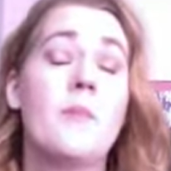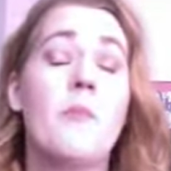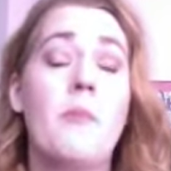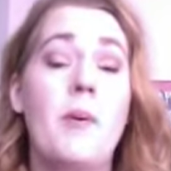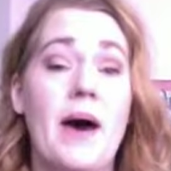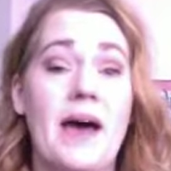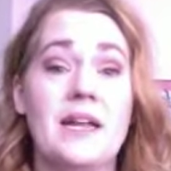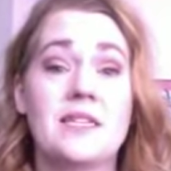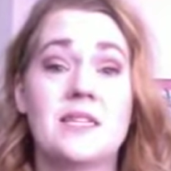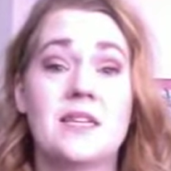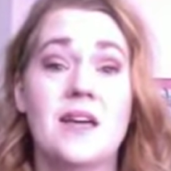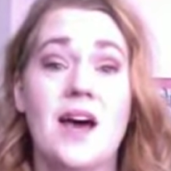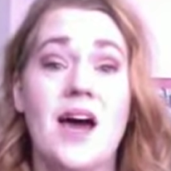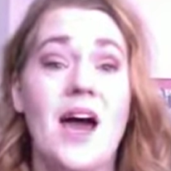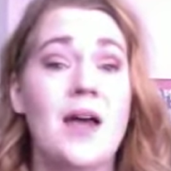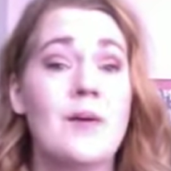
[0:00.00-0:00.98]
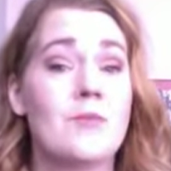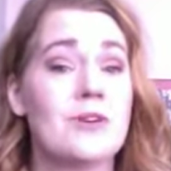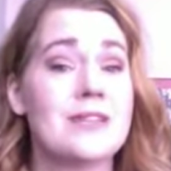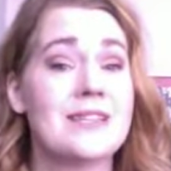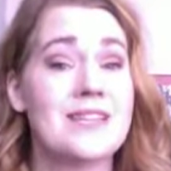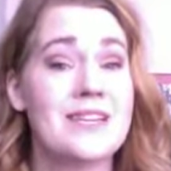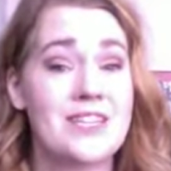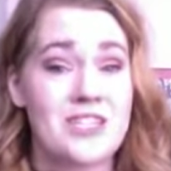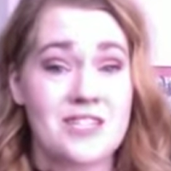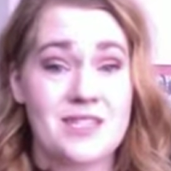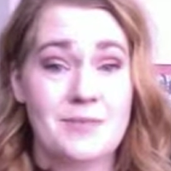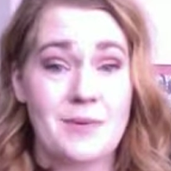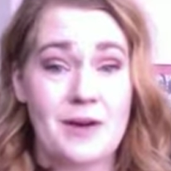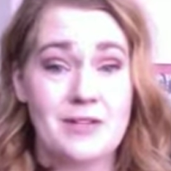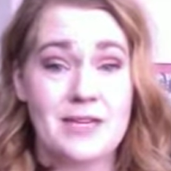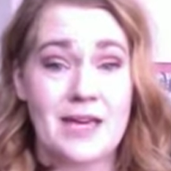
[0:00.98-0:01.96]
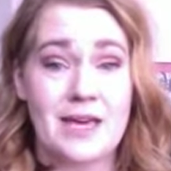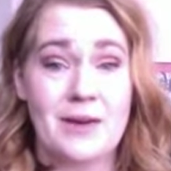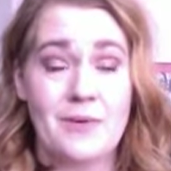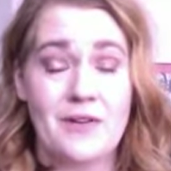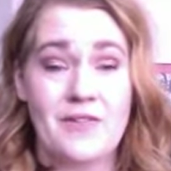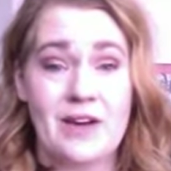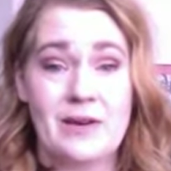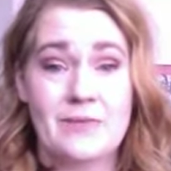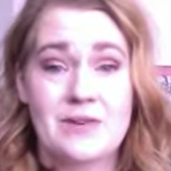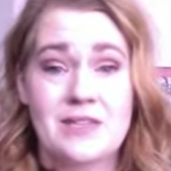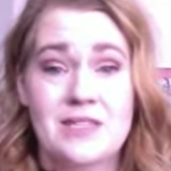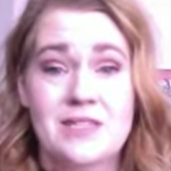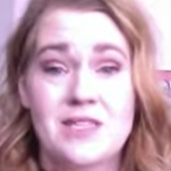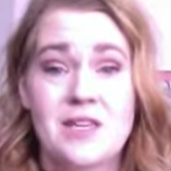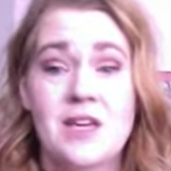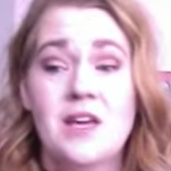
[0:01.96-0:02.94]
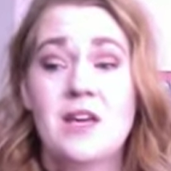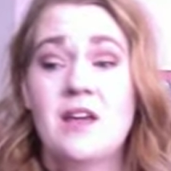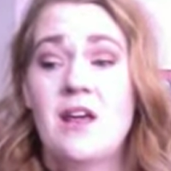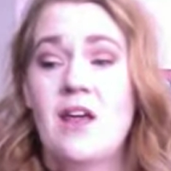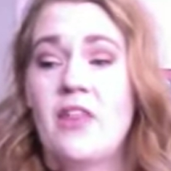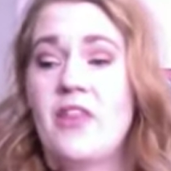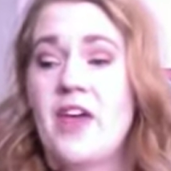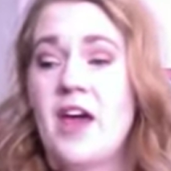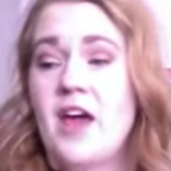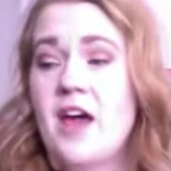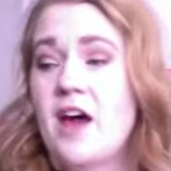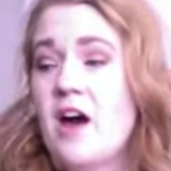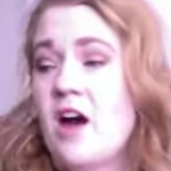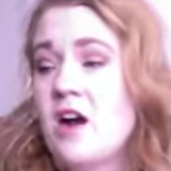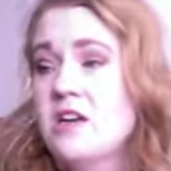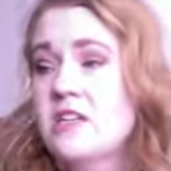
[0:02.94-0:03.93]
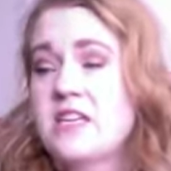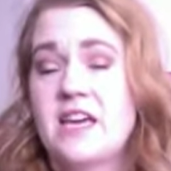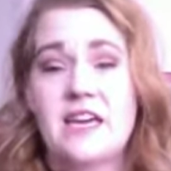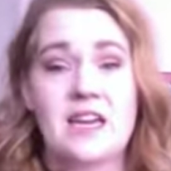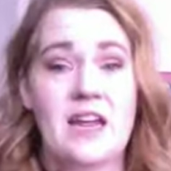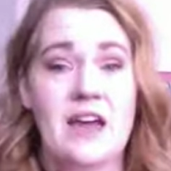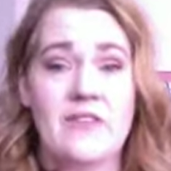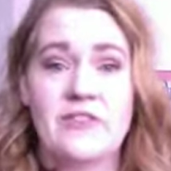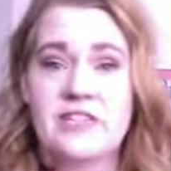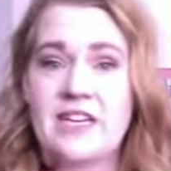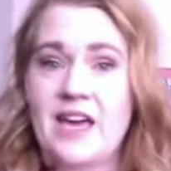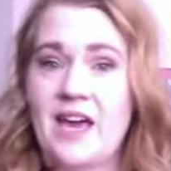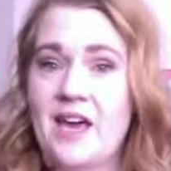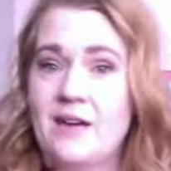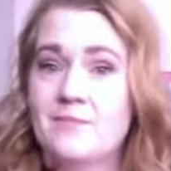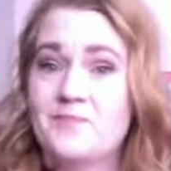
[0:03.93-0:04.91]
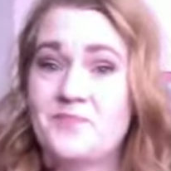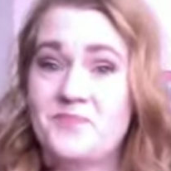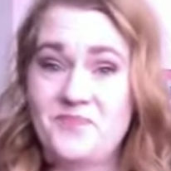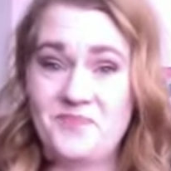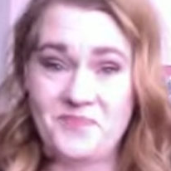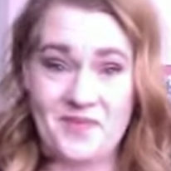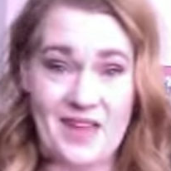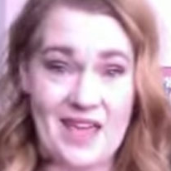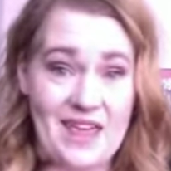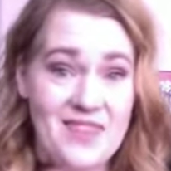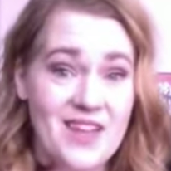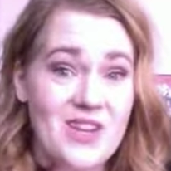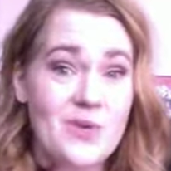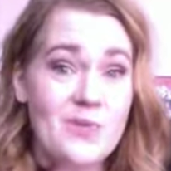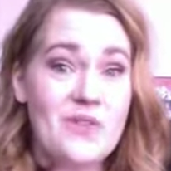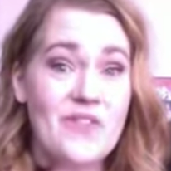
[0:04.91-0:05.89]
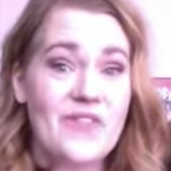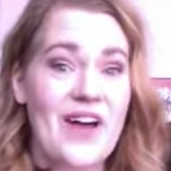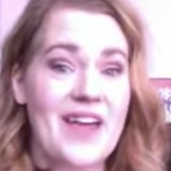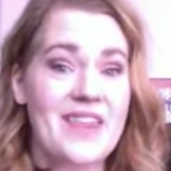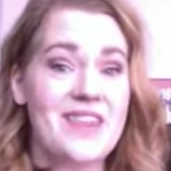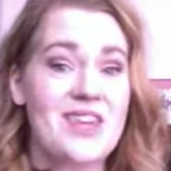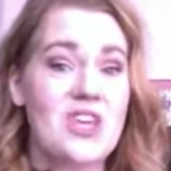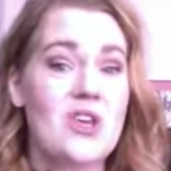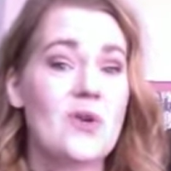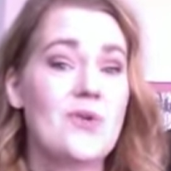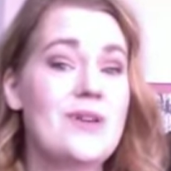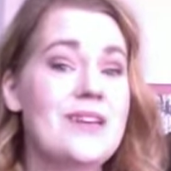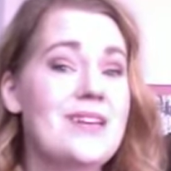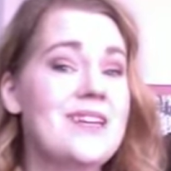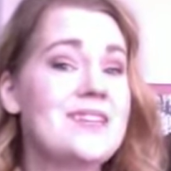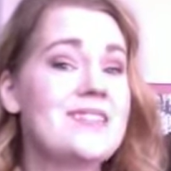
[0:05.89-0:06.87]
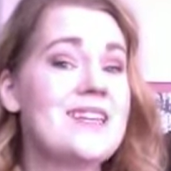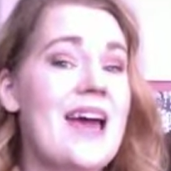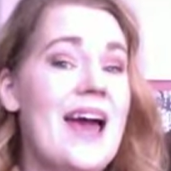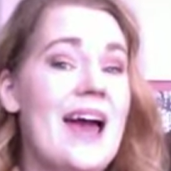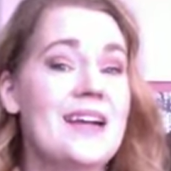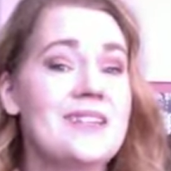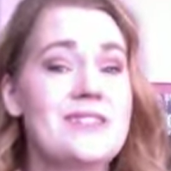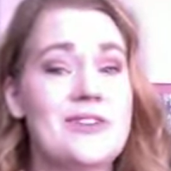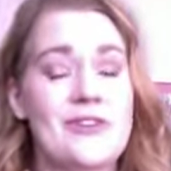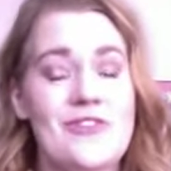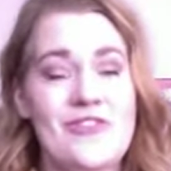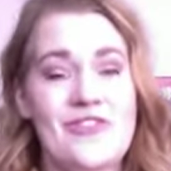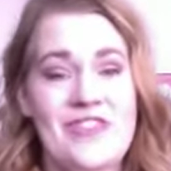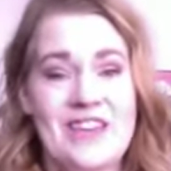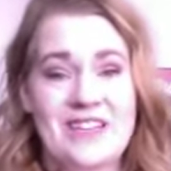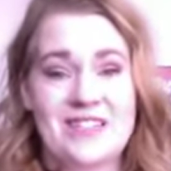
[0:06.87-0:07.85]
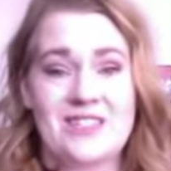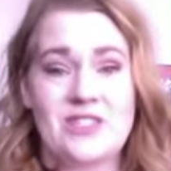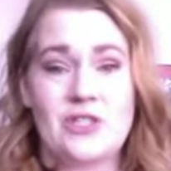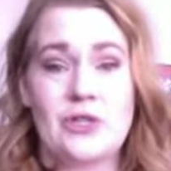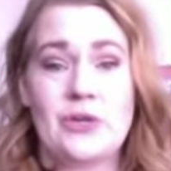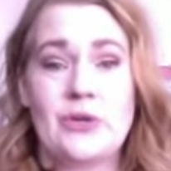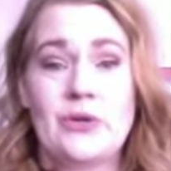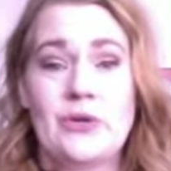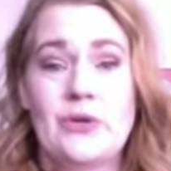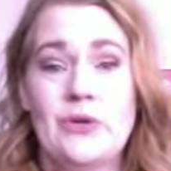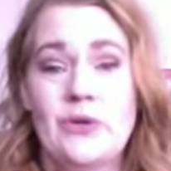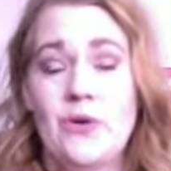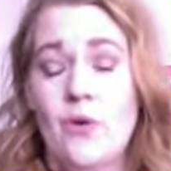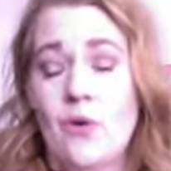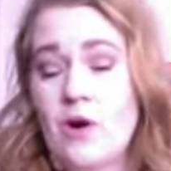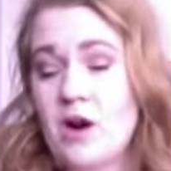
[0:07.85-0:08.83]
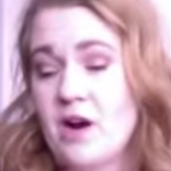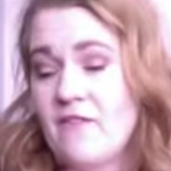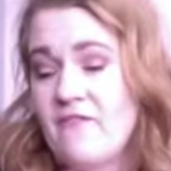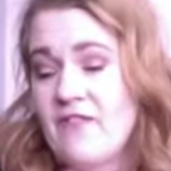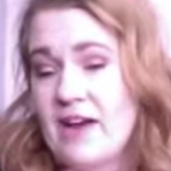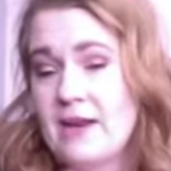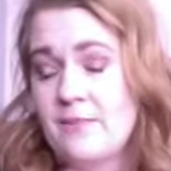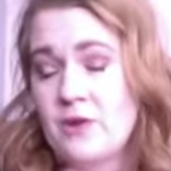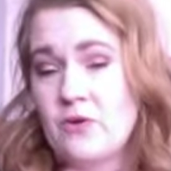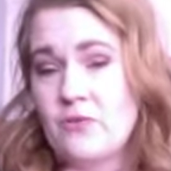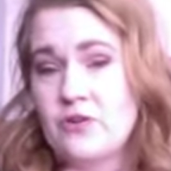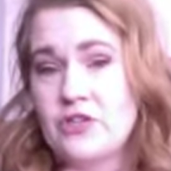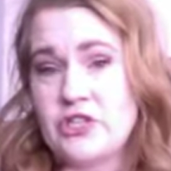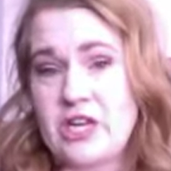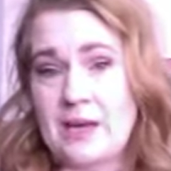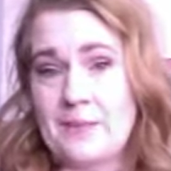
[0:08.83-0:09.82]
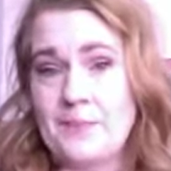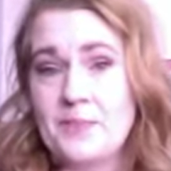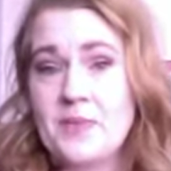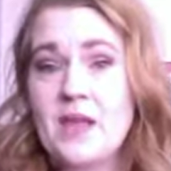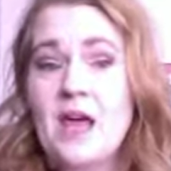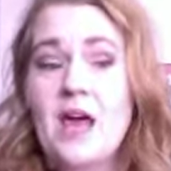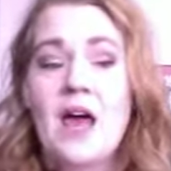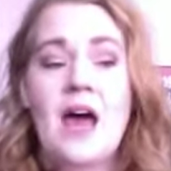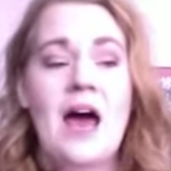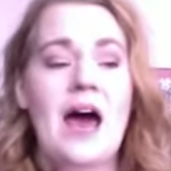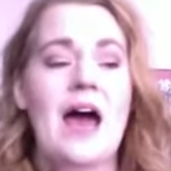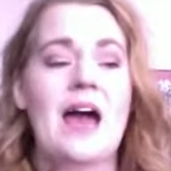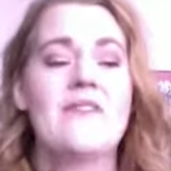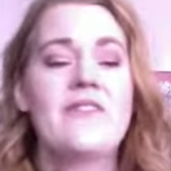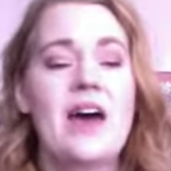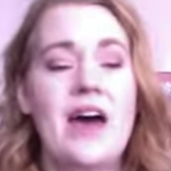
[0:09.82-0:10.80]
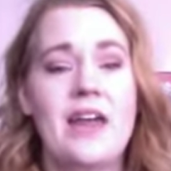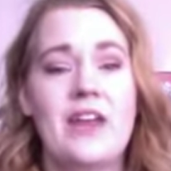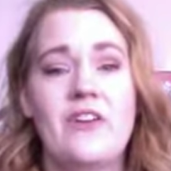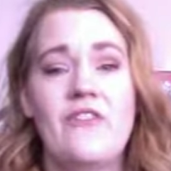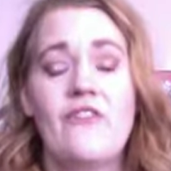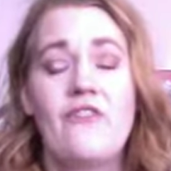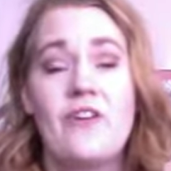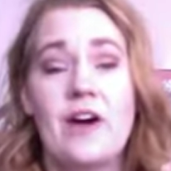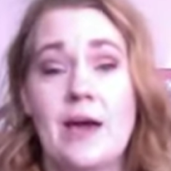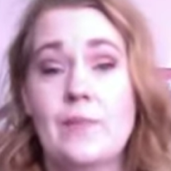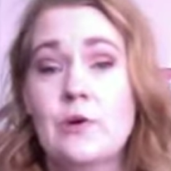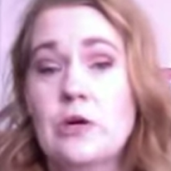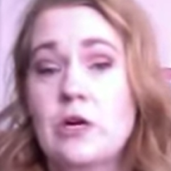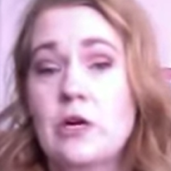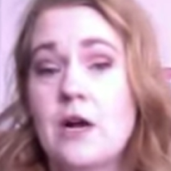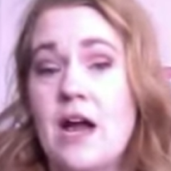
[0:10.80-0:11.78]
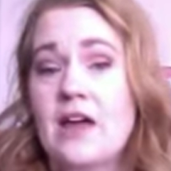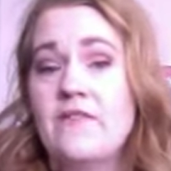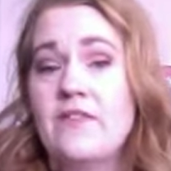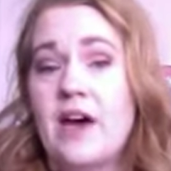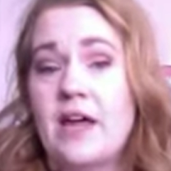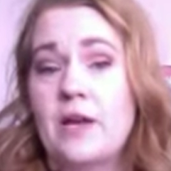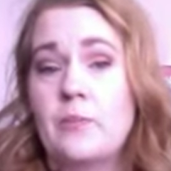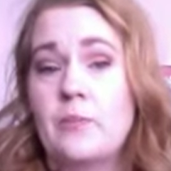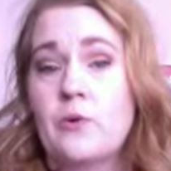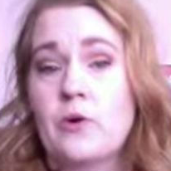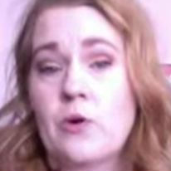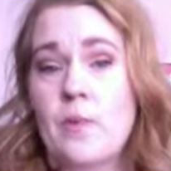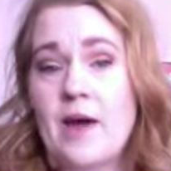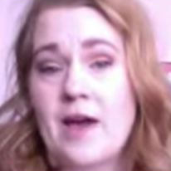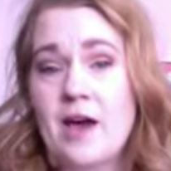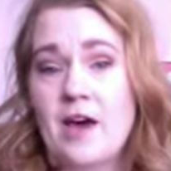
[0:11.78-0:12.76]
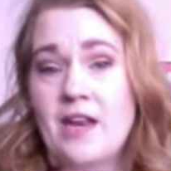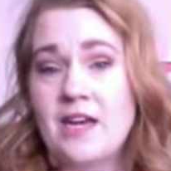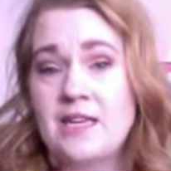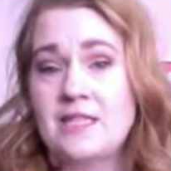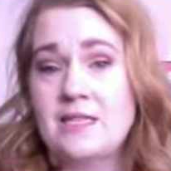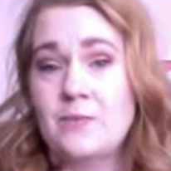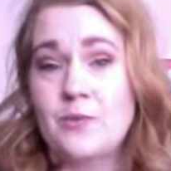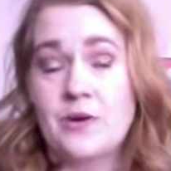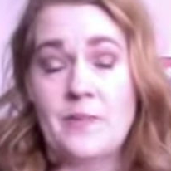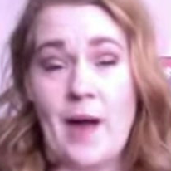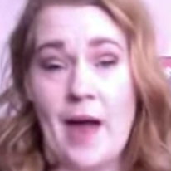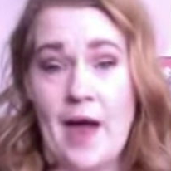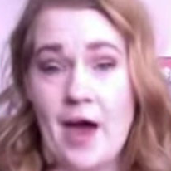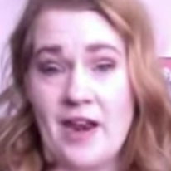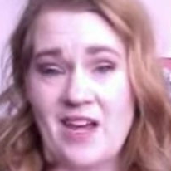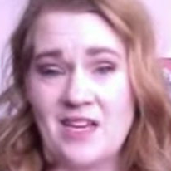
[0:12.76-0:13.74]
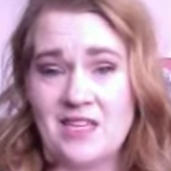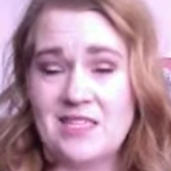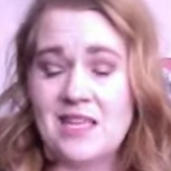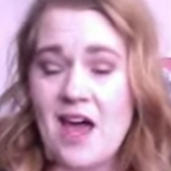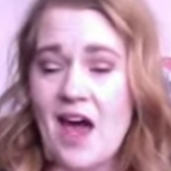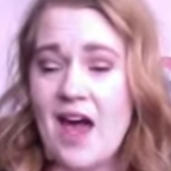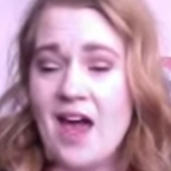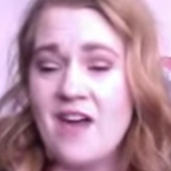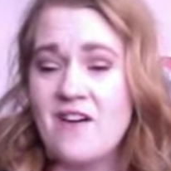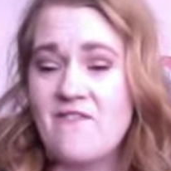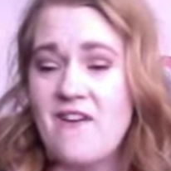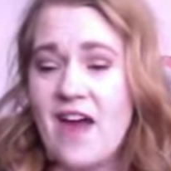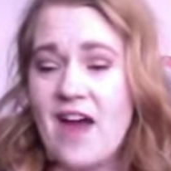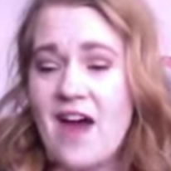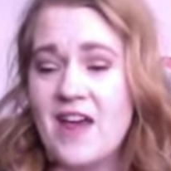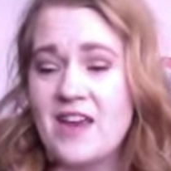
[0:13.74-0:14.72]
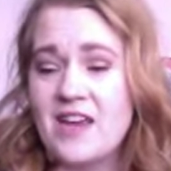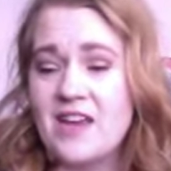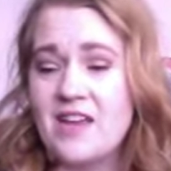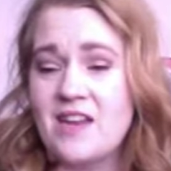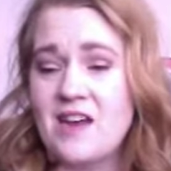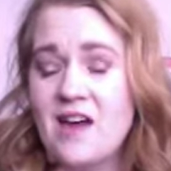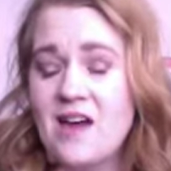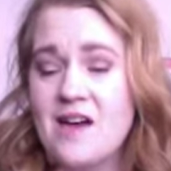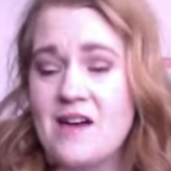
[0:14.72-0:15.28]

But I'm religious about taking my vitamins. They are taken every day. And then you will find that you need to add certain things to your vitamin regime. I've added fiber. I've added probiotics and prebiotics. I have added